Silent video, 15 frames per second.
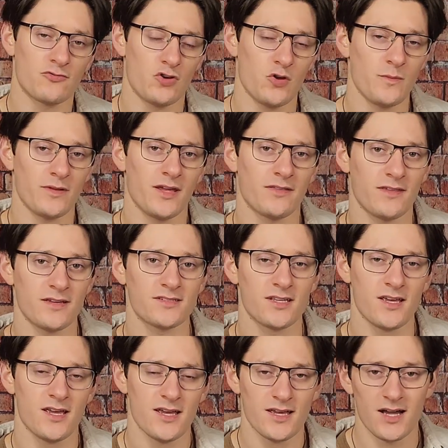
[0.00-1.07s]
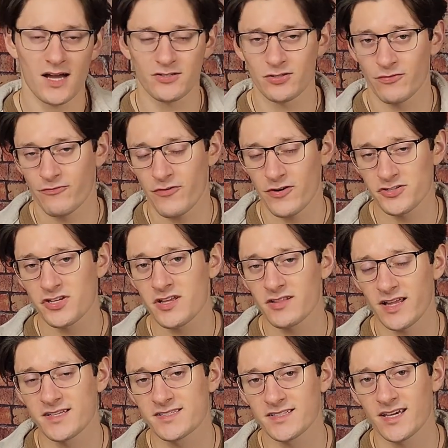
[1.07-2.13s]
a treatment like this onto your freshly
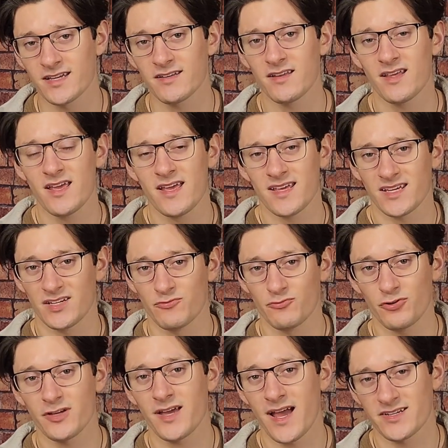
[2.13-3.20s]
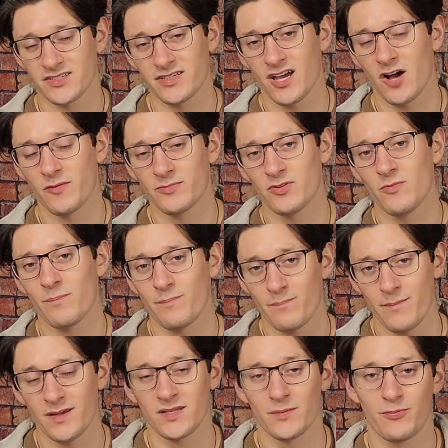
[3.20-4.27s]
cleansed skin can really actually help to
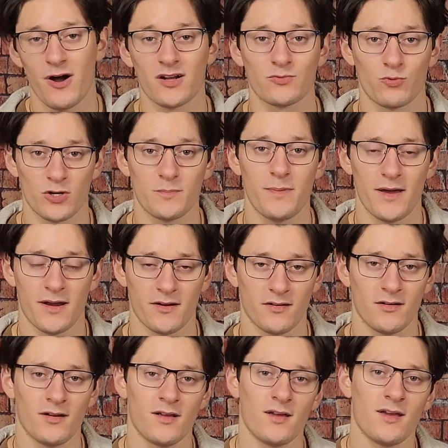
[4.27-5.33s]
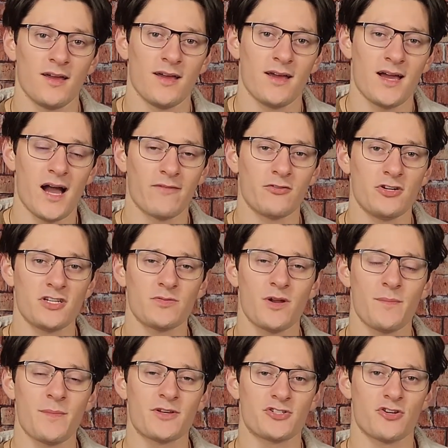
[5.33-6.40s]
make the product work better. However, you just
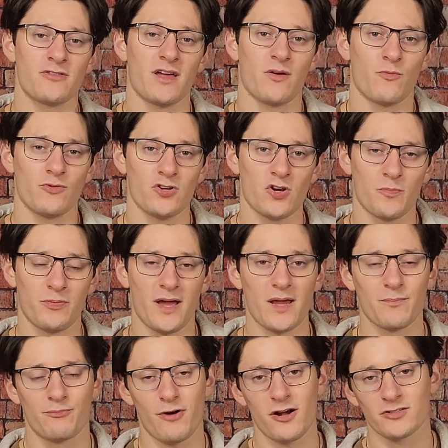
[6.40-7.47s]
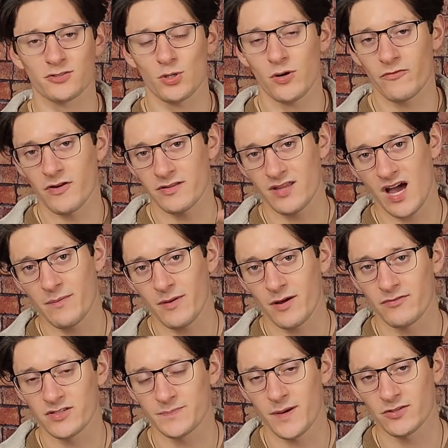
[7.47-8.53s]
want to make sure that when you're applying products over the top
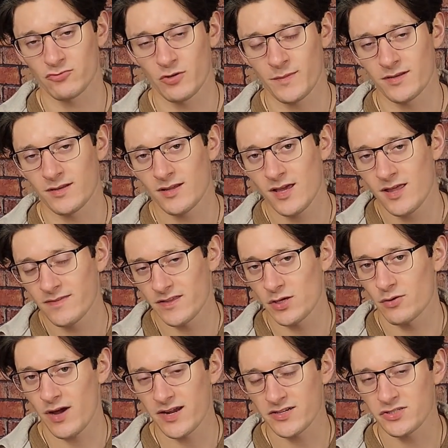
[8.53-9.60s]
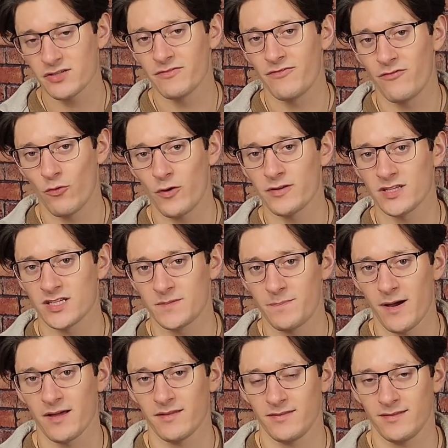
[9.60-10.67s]
of a spot treatment, that you actually avoid the
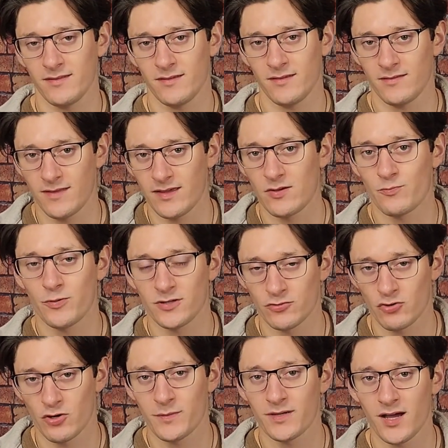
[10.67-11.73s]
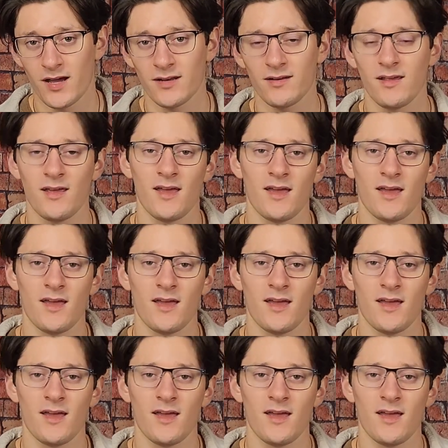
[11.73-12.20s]
spot that you put the treatment on.